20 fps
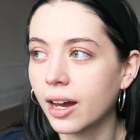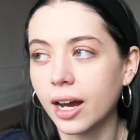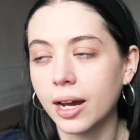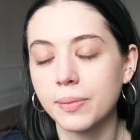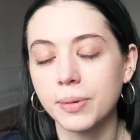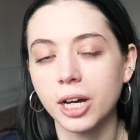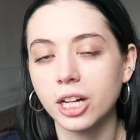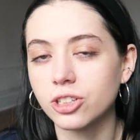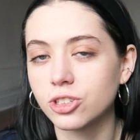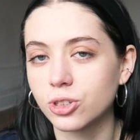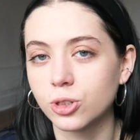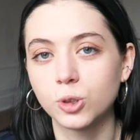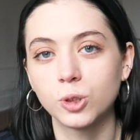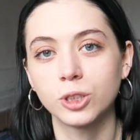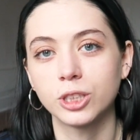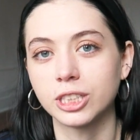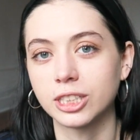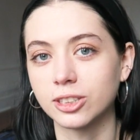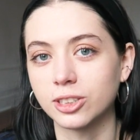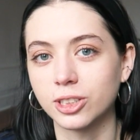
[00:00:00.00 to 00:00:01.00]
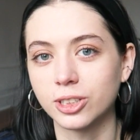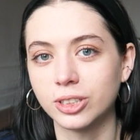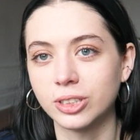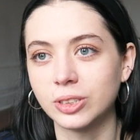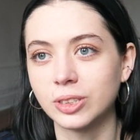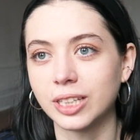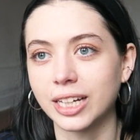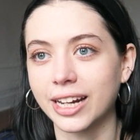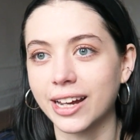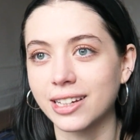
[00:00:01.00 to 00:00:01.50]
I'm not totally
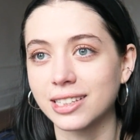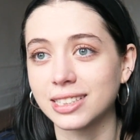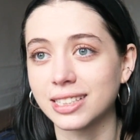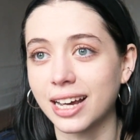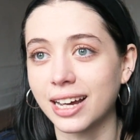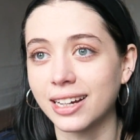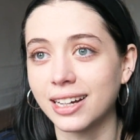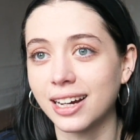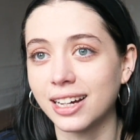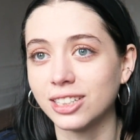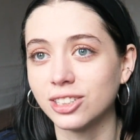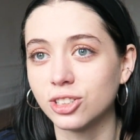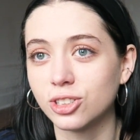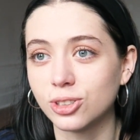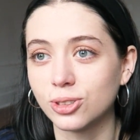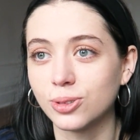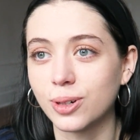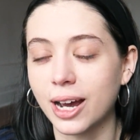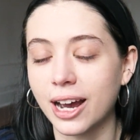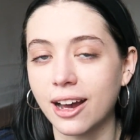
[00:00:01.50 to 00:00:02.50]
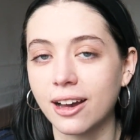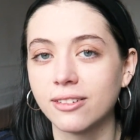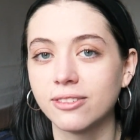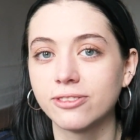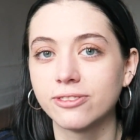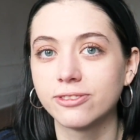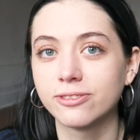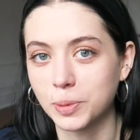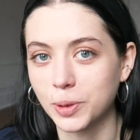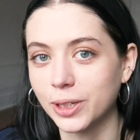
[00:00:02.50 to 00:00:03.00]
alone. Like I said, I do have
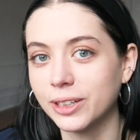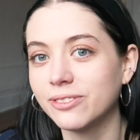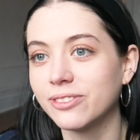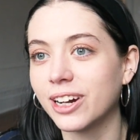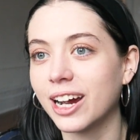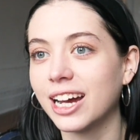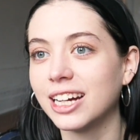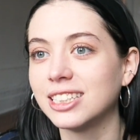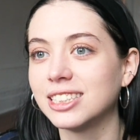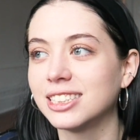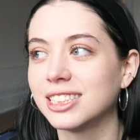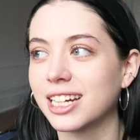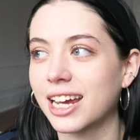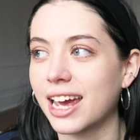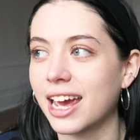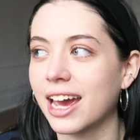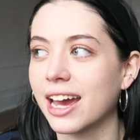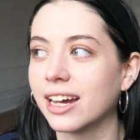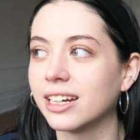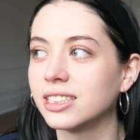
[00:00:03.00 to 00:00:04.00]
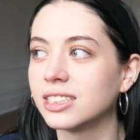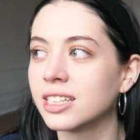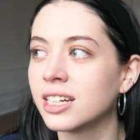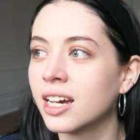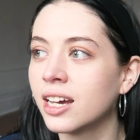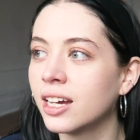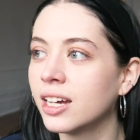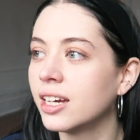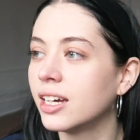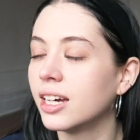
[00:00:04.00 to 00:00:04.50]
a boyfriend and
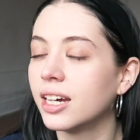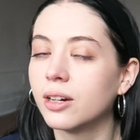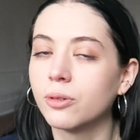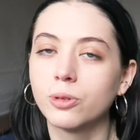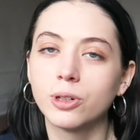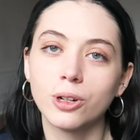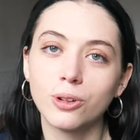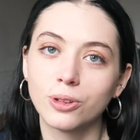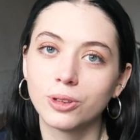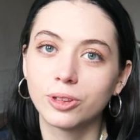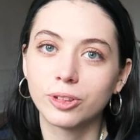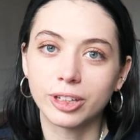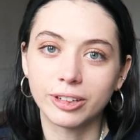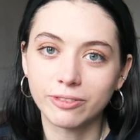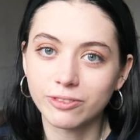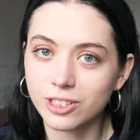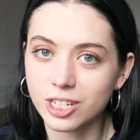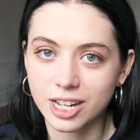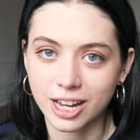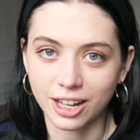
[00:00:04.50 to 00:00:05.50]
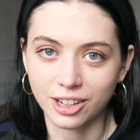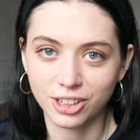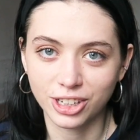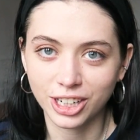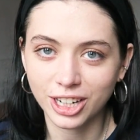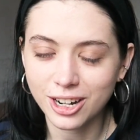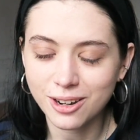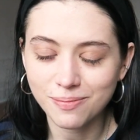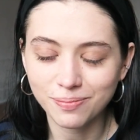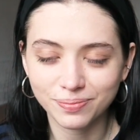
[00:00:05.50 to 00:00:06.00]
we don't live
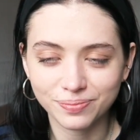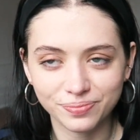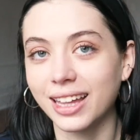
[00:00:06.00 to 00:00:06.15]
together.